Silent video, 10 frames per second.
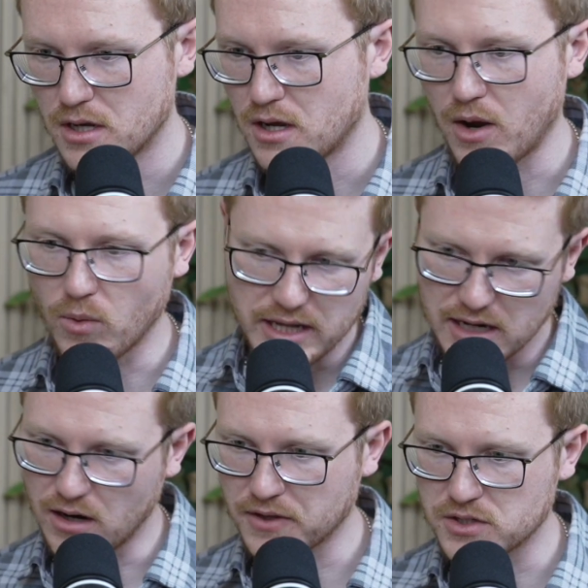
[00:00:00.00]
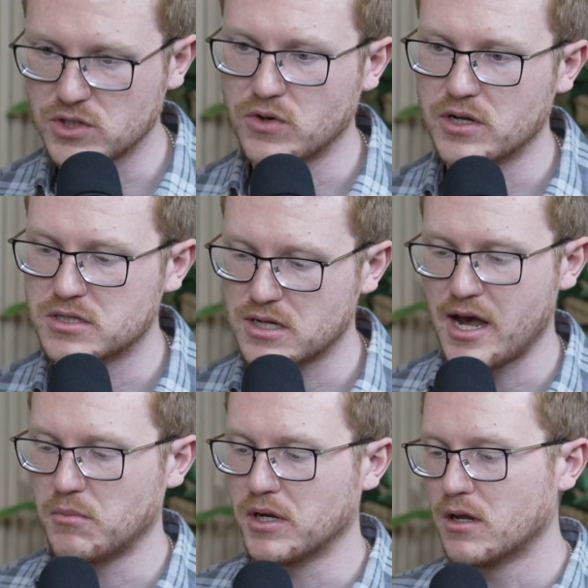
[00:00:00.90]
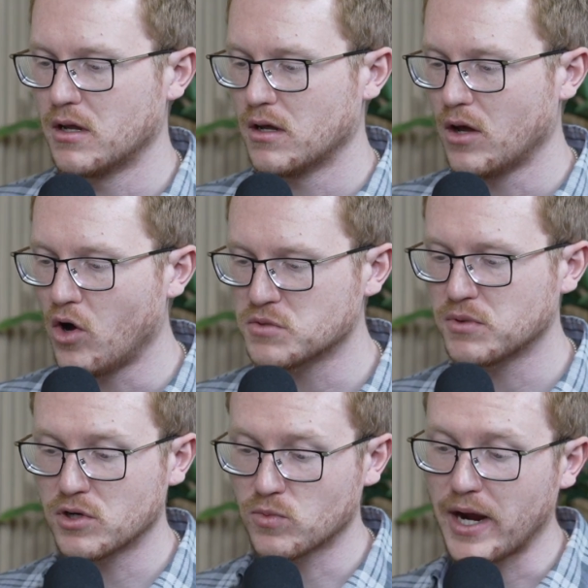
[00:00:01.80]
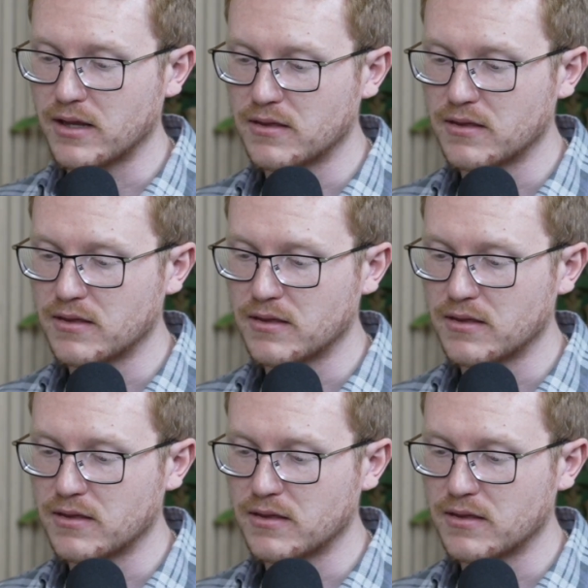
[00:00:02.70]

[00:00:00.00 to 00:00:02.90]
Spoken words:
I want to hit it on the custodian side, but ultimately you're right.